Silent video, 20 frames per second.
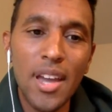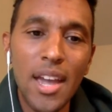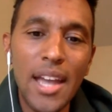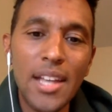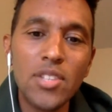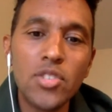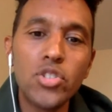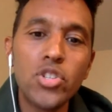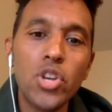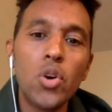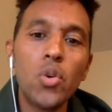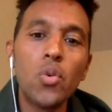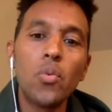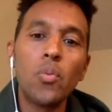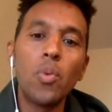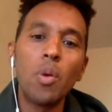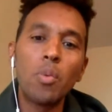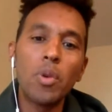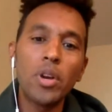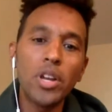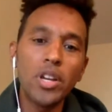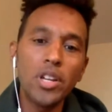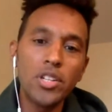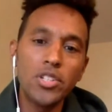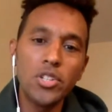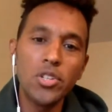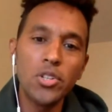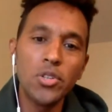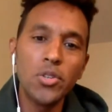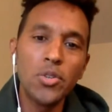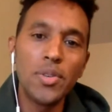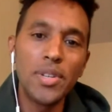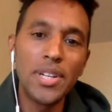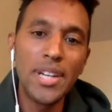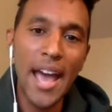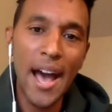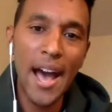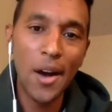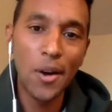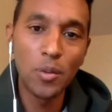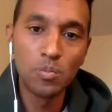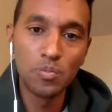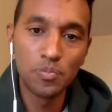And so what we're gonna do now